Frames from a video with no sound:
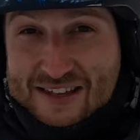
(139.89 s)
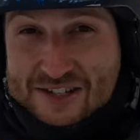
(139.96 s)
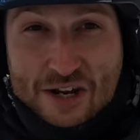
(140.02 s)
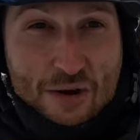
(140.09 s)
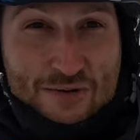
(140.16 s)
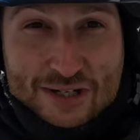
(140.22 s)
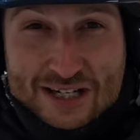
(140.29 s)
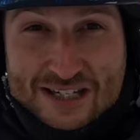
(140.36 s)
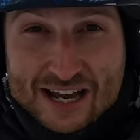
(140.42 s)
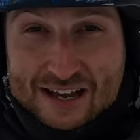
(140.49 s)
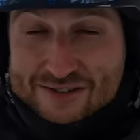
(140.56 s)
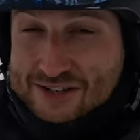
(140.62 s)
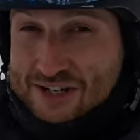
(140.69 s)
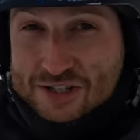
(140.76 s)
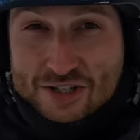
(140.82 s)
there's no
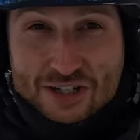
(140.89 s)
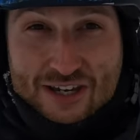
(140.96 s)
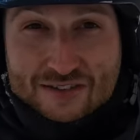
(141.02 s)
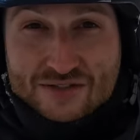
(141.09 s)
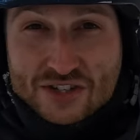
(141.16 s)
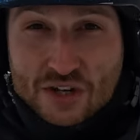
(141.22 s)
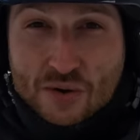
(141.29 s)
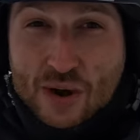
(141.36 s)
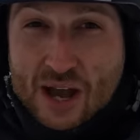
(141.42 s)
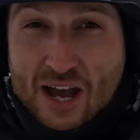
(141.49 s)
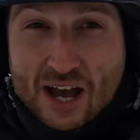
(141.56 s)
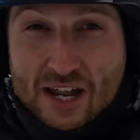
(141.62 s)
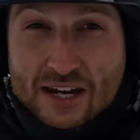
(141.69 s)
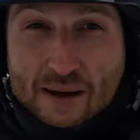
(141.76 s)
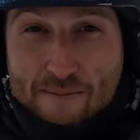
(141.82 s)
details, it just gives you
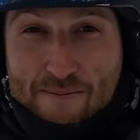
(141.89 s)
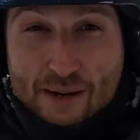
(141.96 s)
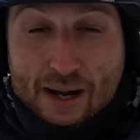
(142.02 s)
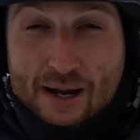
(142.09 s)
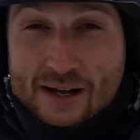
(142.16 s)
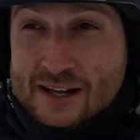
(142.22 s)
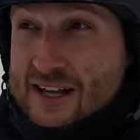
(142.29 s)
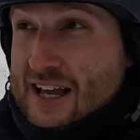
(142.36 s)
a number.